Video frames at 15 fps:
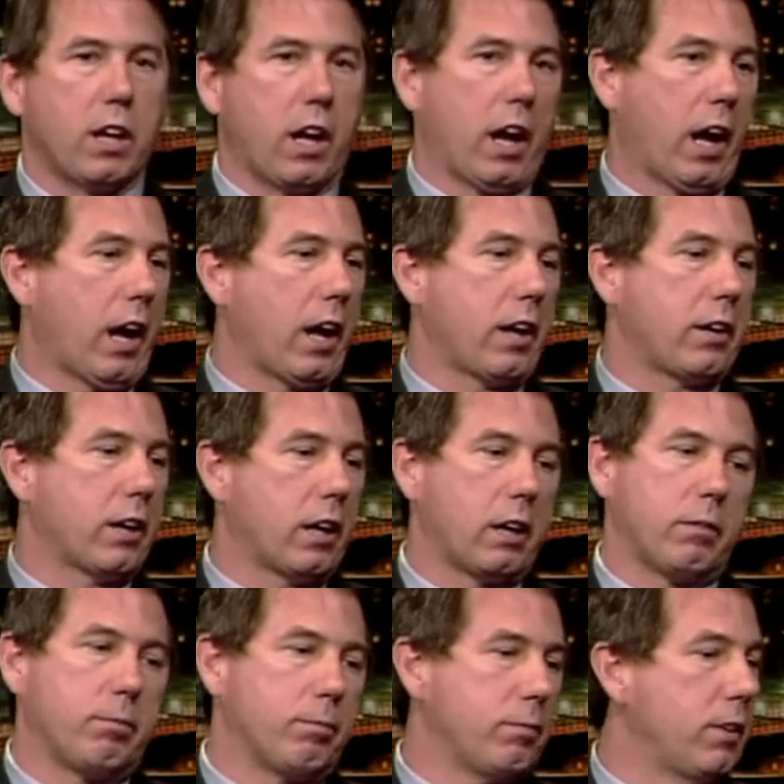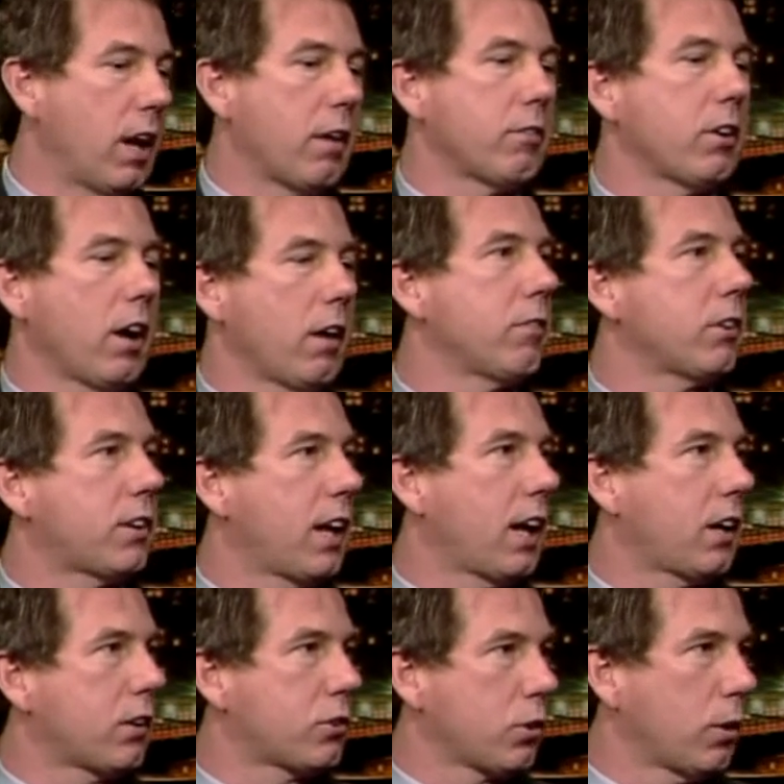and uh, never ever
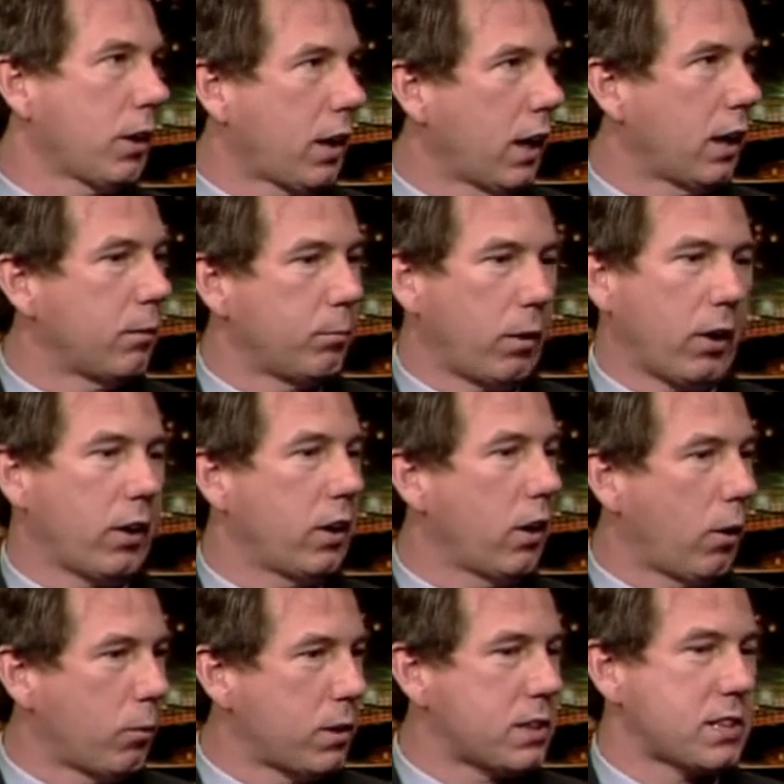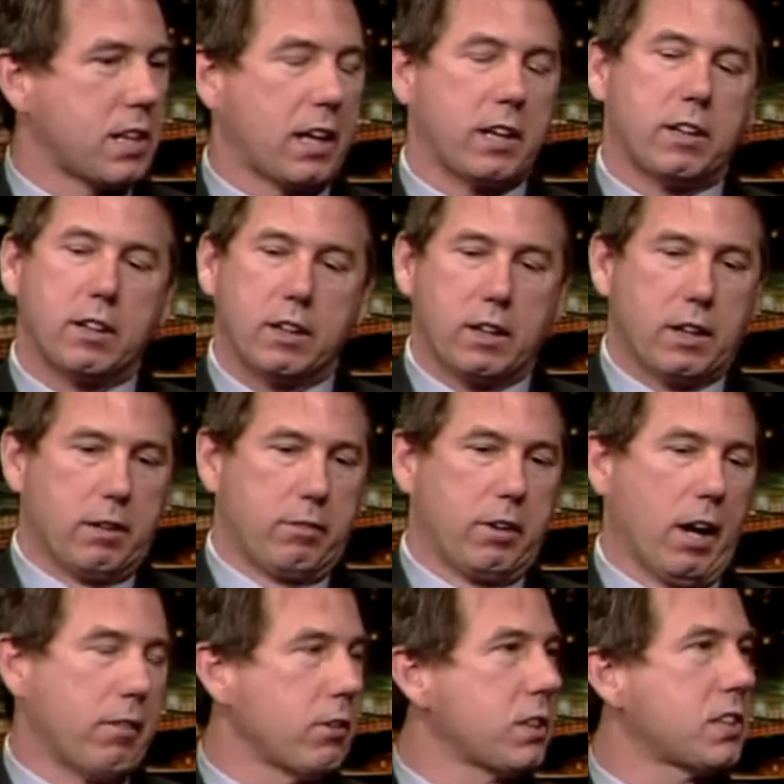take a shortcut. Marion always said, if you
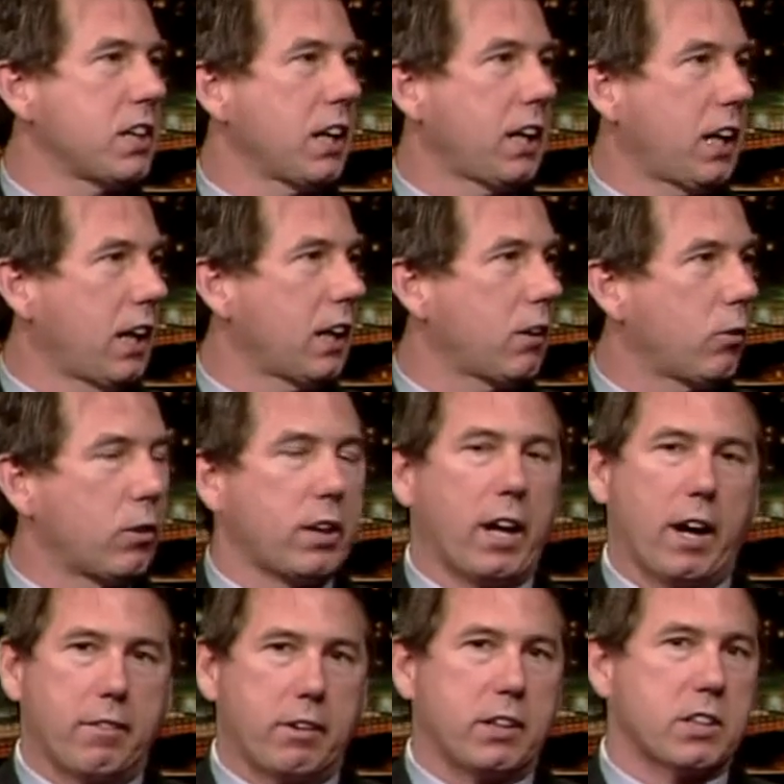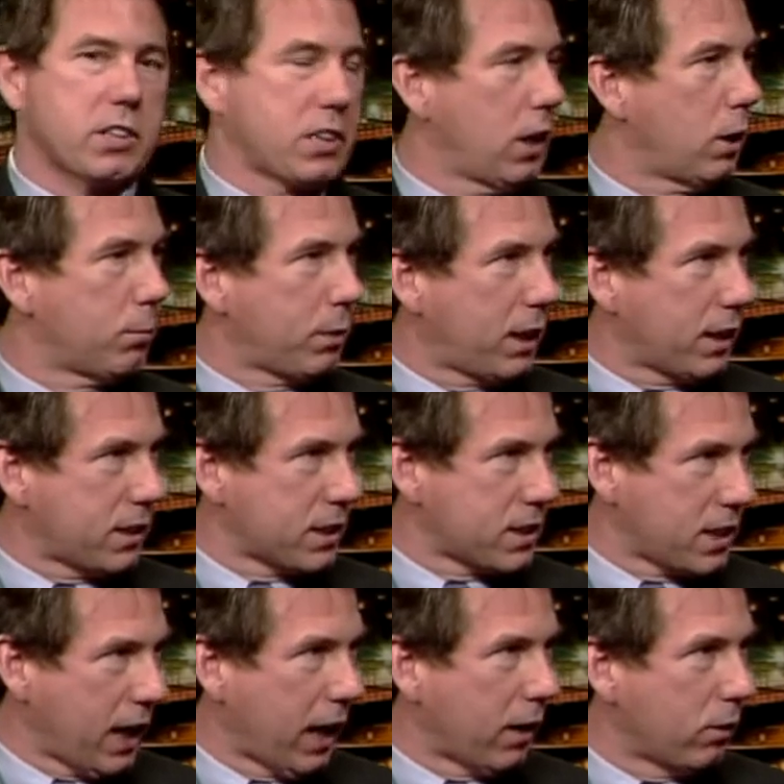ever see a kid going heavy, just tell him to get the
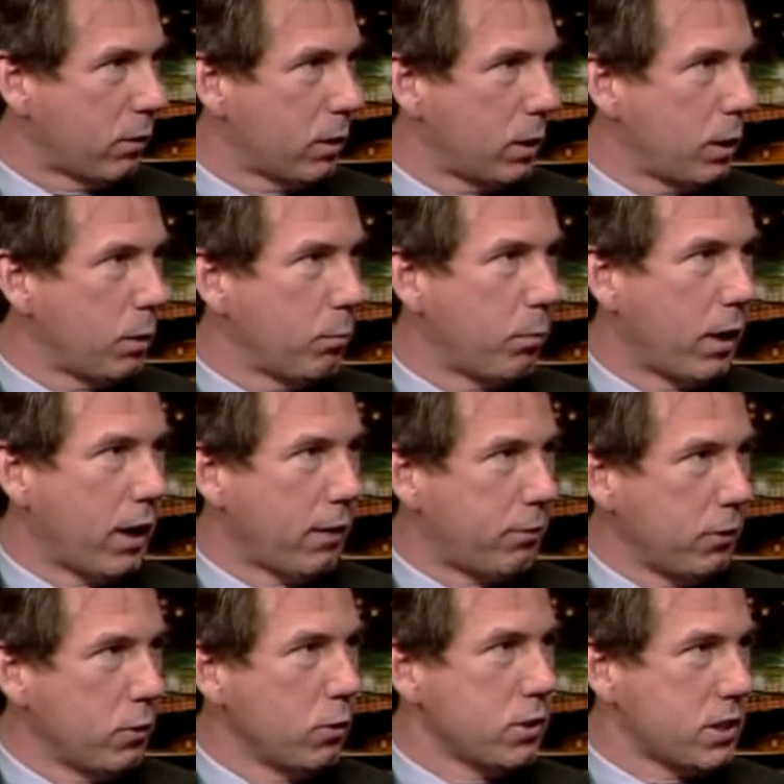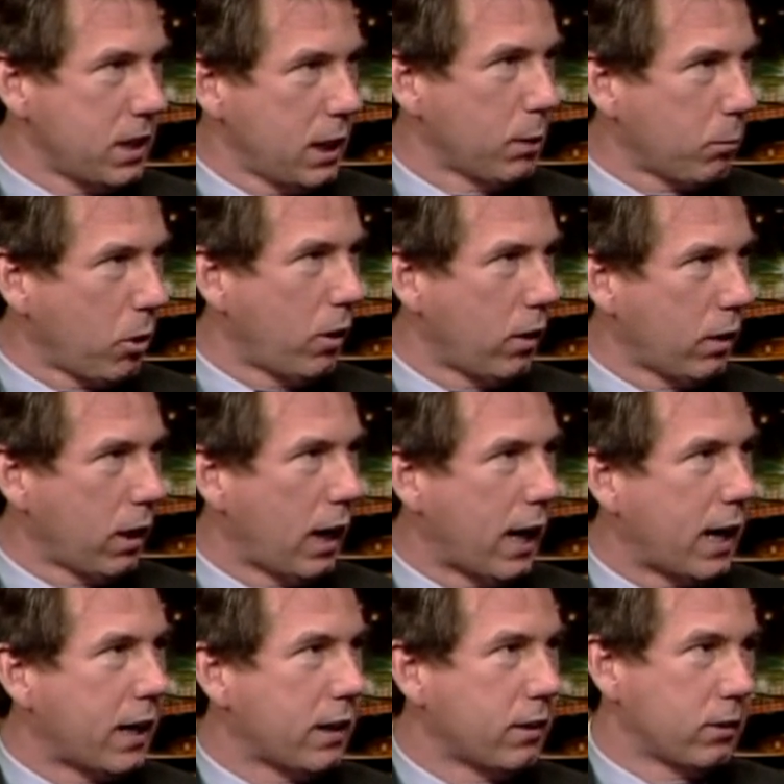scale. But if you see him going
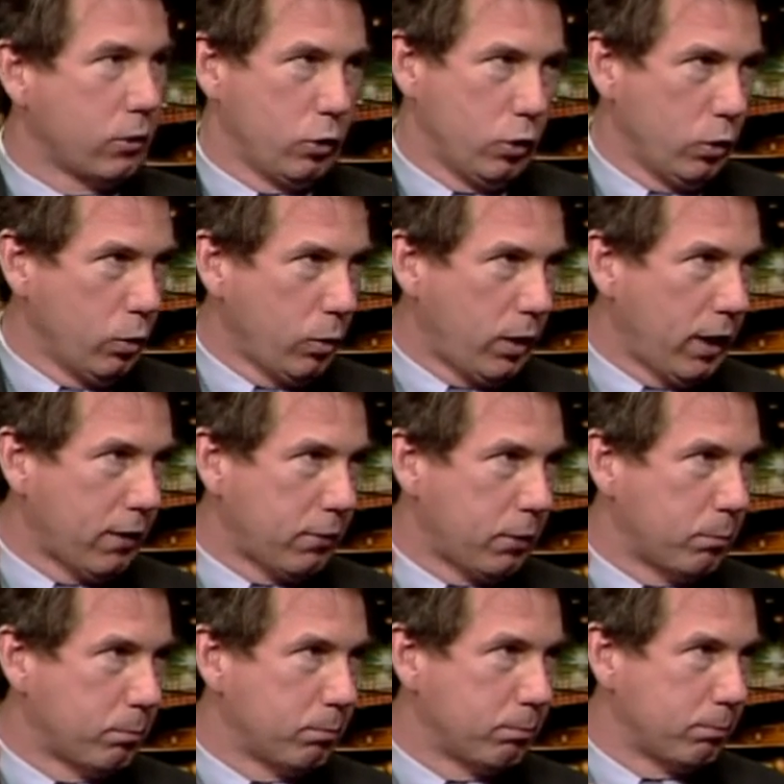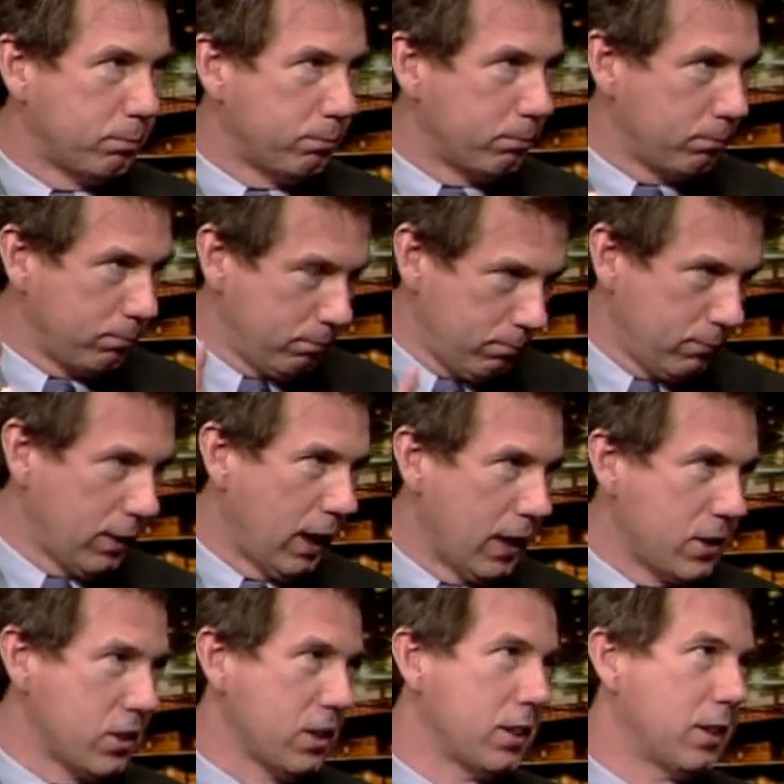light, you give him H E